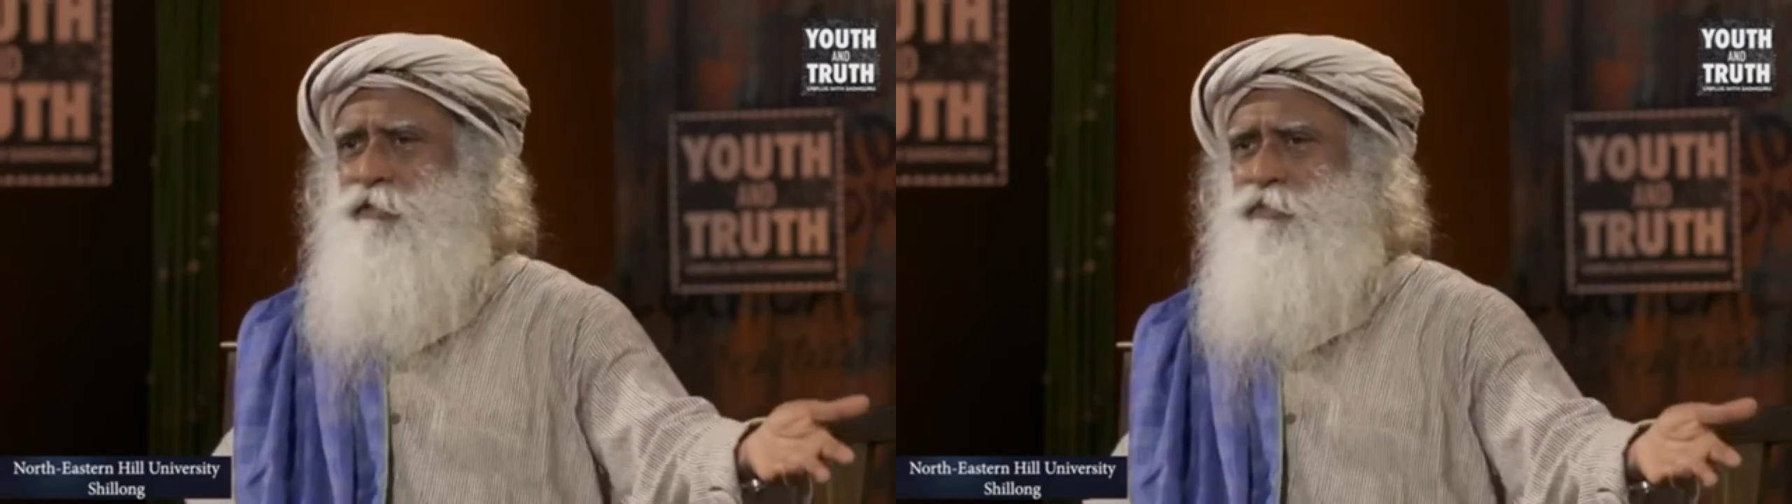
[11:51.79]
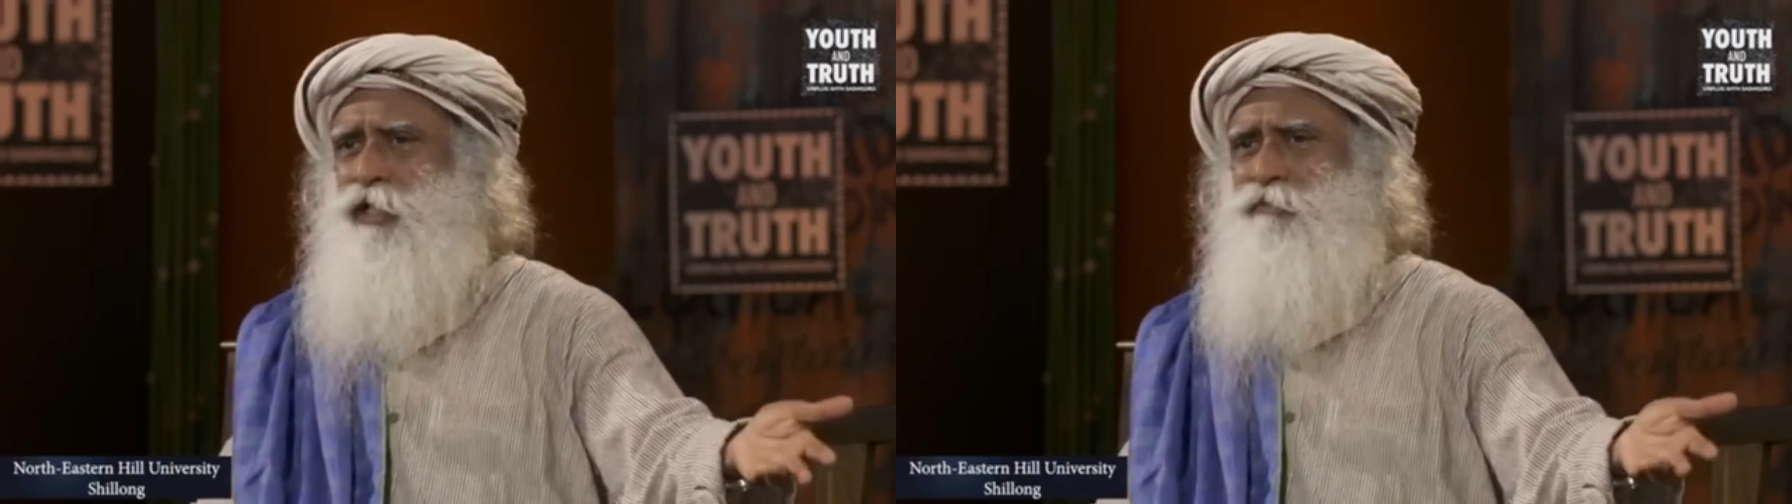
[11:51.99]

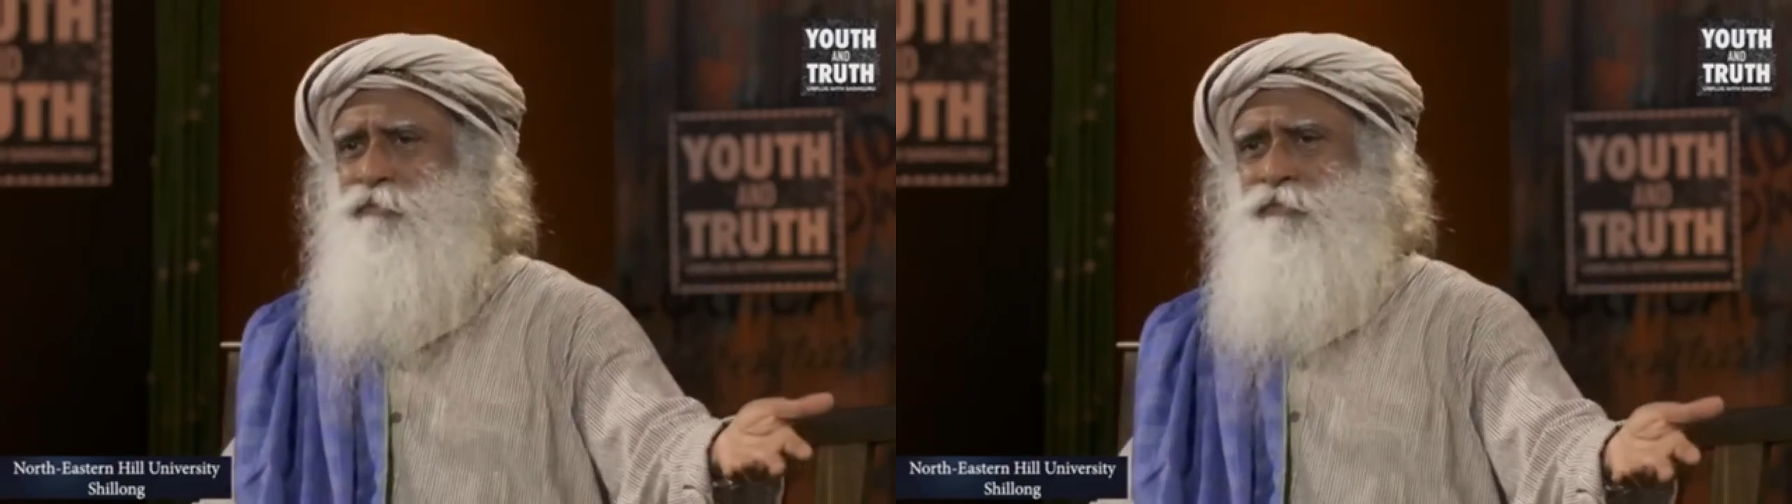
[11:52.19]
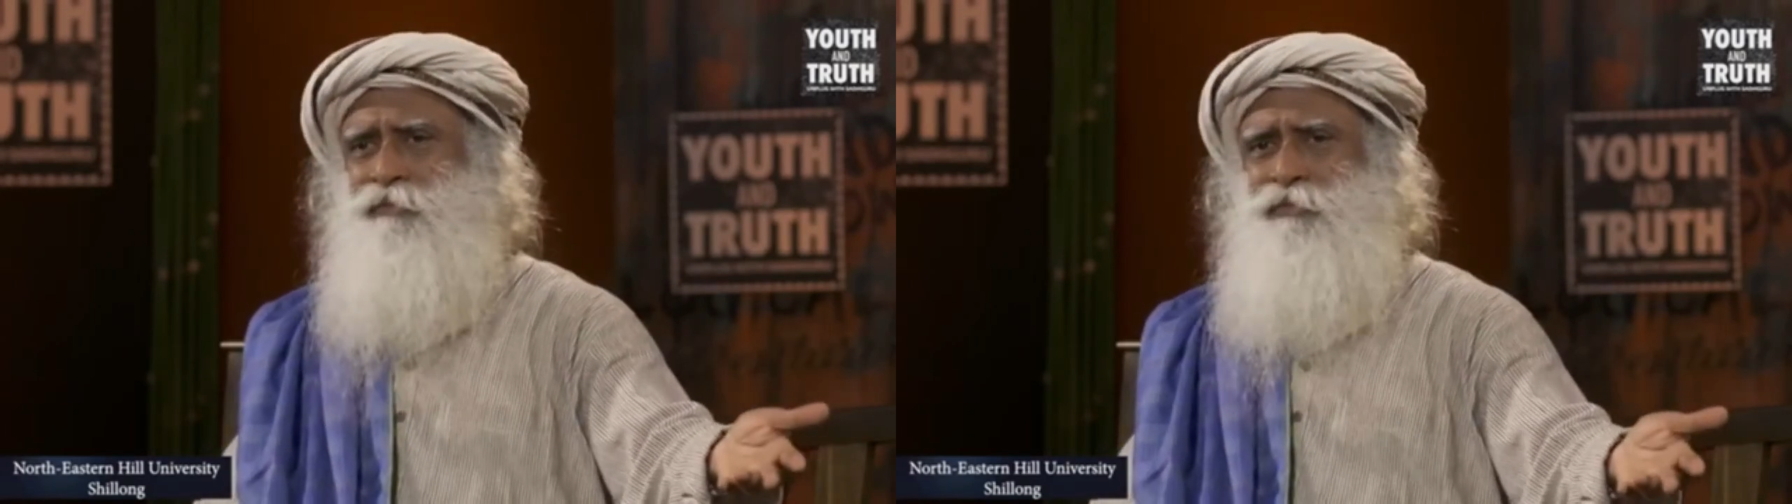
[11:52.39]
after some
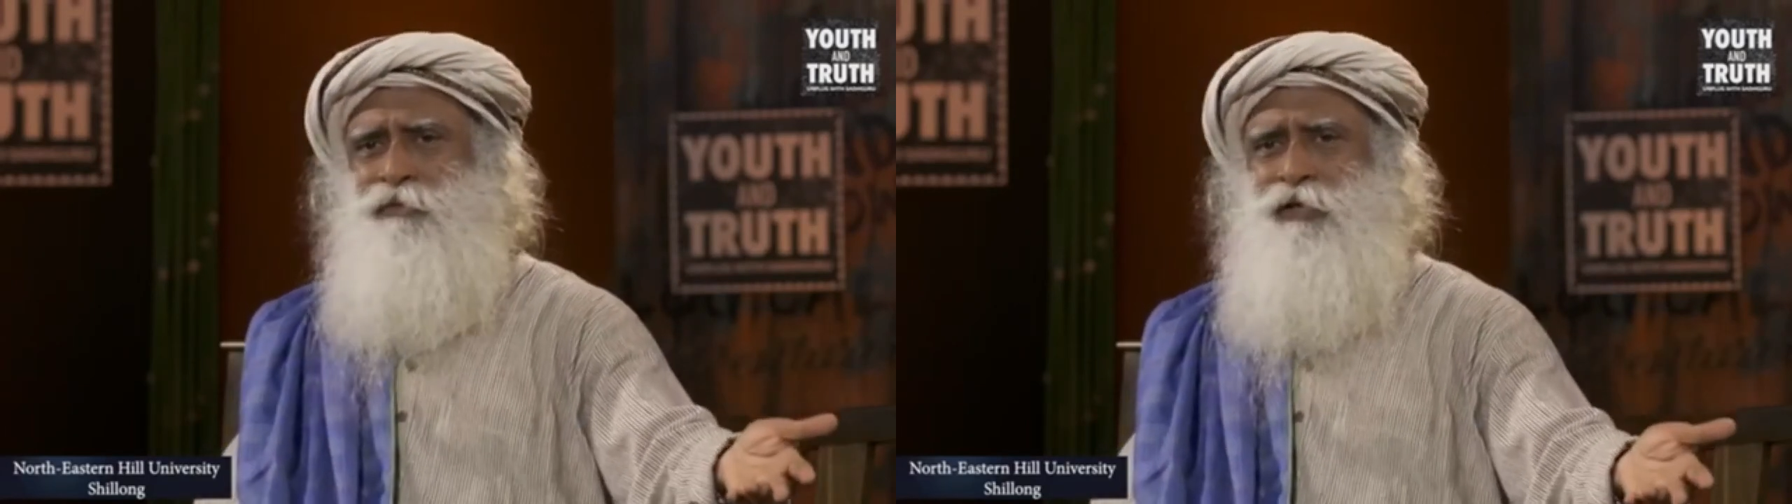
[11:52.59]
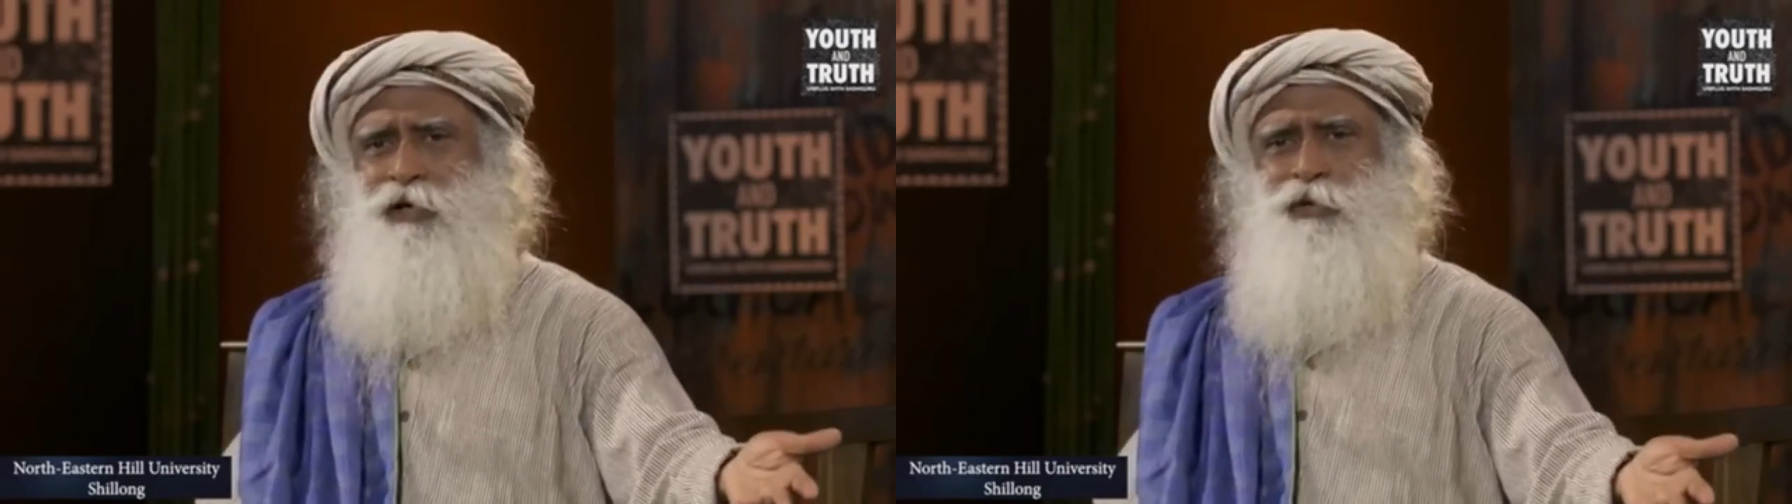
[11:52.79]
time.
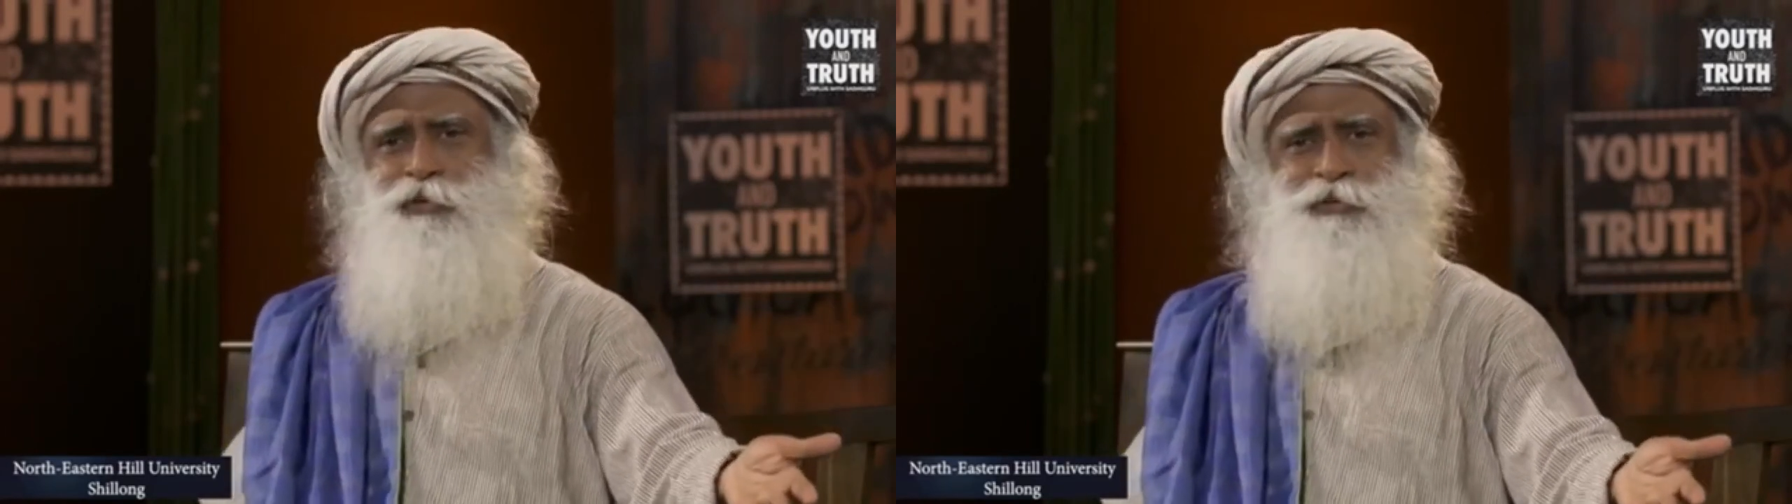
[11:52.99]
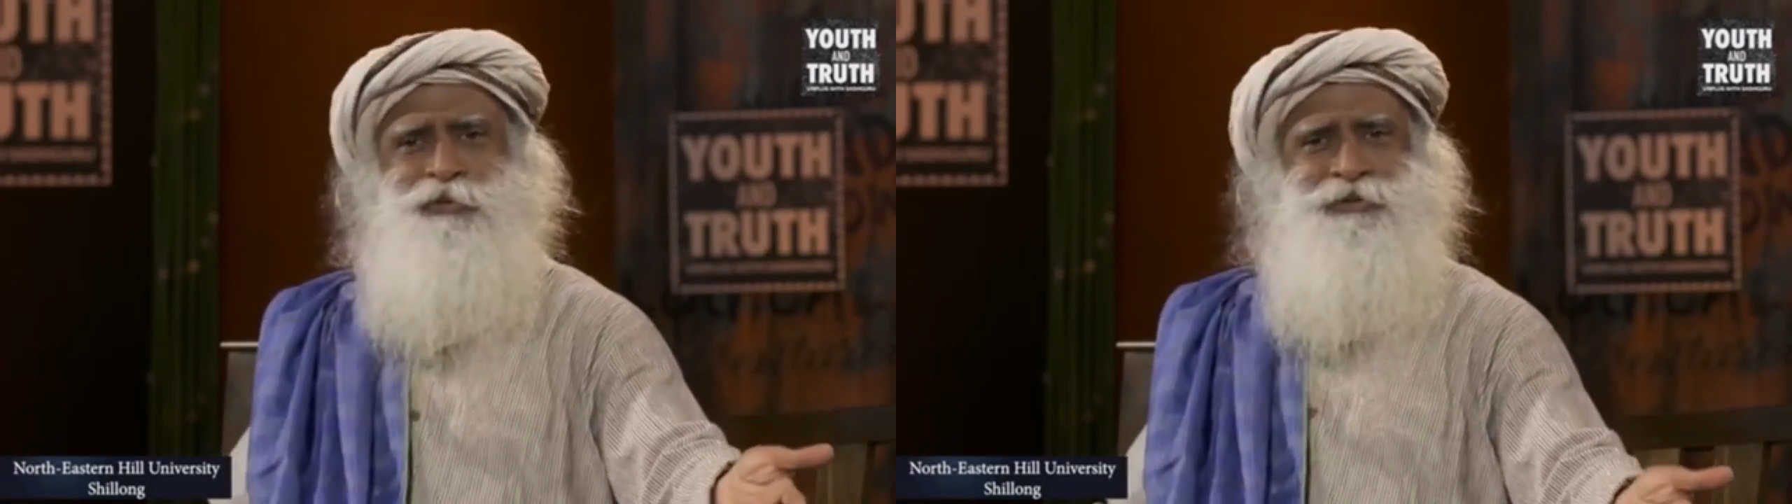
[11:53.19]

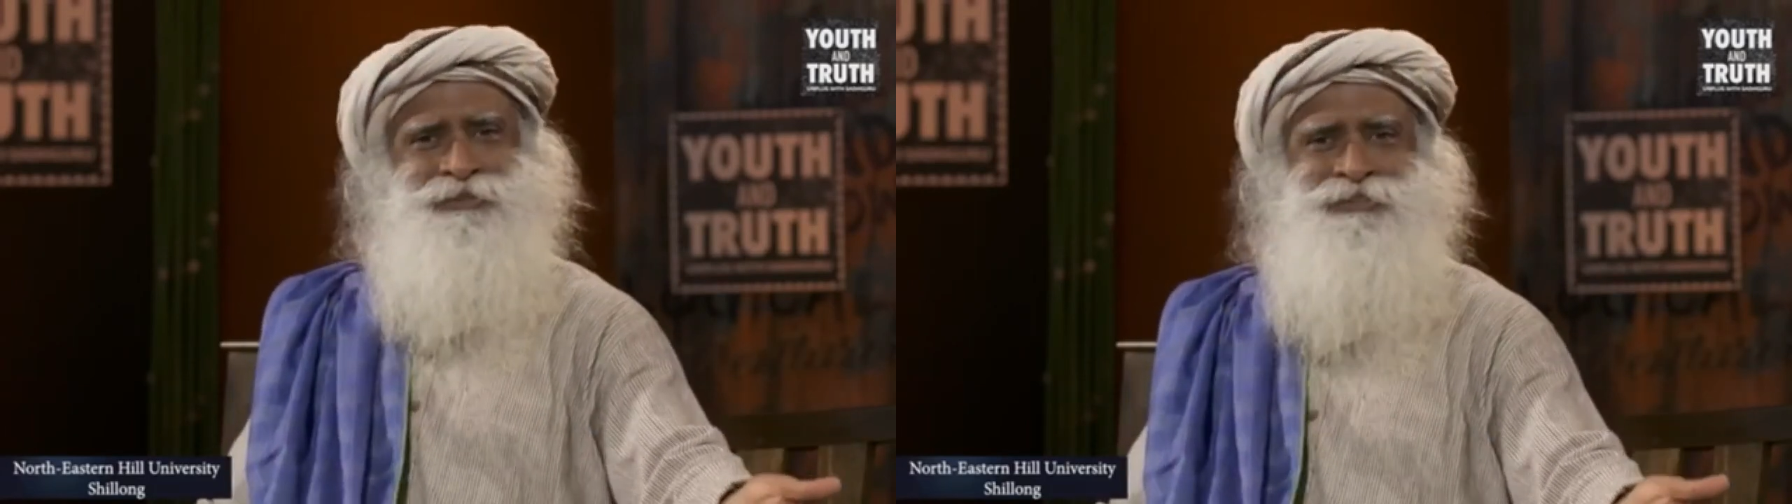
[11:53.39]
Hello?